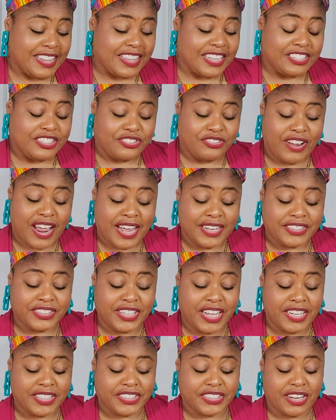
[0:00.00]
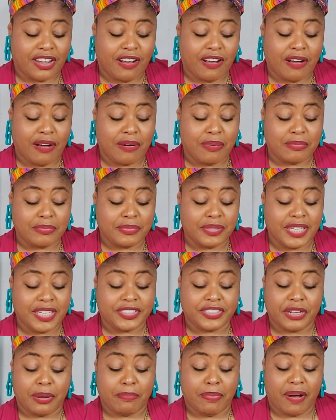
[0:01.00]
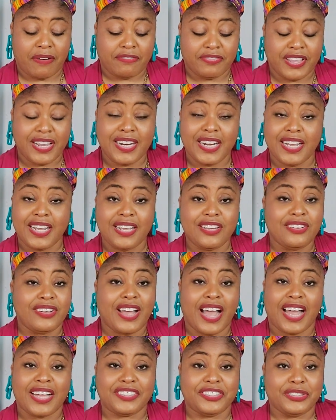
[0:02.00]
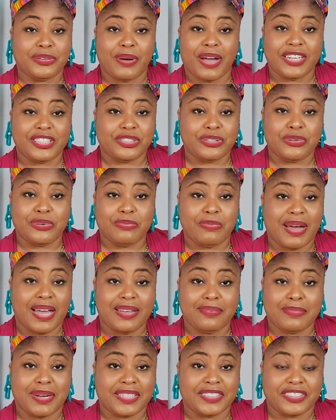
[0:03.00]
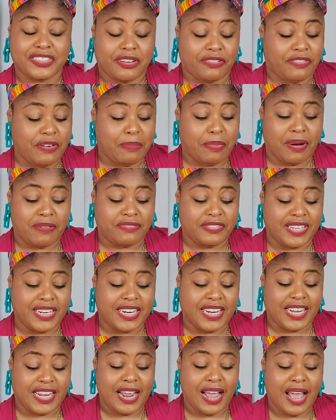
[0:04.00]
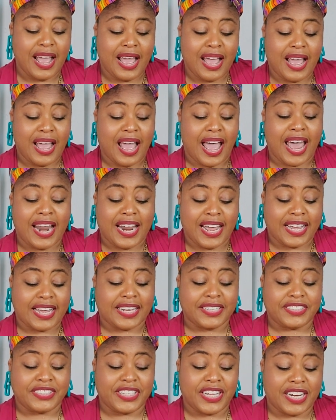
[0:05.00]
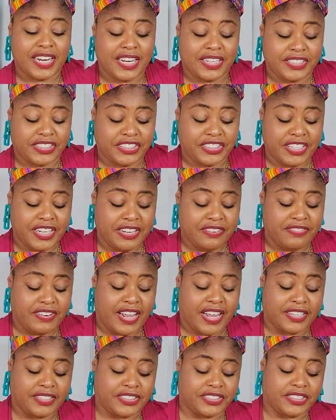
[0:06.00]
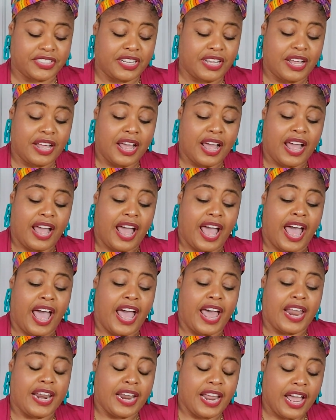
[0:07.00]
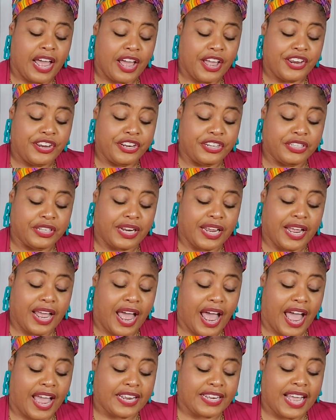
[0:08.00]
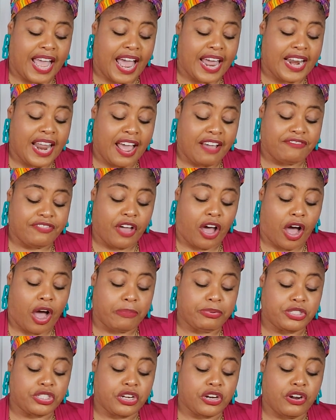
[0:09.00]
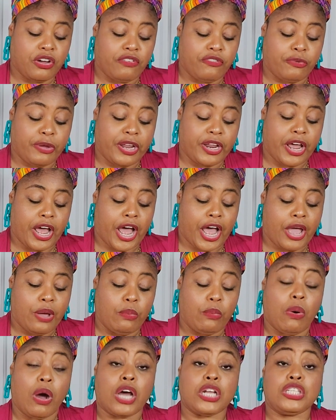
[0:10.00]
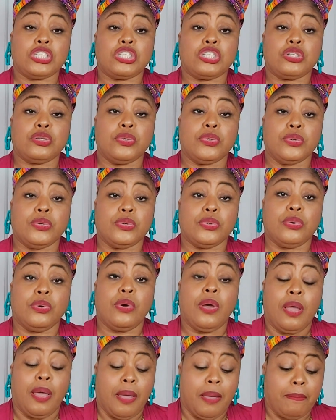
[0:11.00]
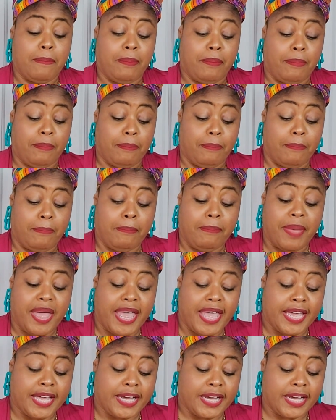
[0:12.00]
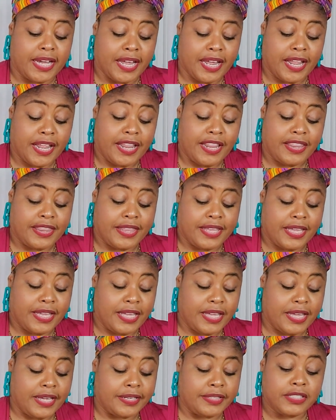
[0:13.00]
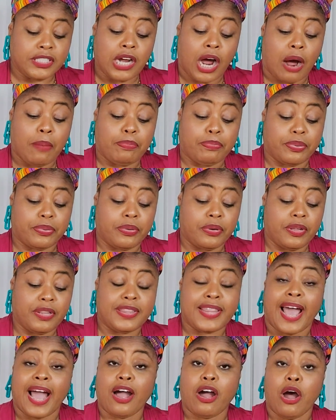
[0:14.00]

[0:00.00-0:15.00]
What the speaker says: the dress is it's above the knee. You guys know I do my stuff above the knee. And like I said, it's sleeveless. And I can have the option of whether I want to make the top that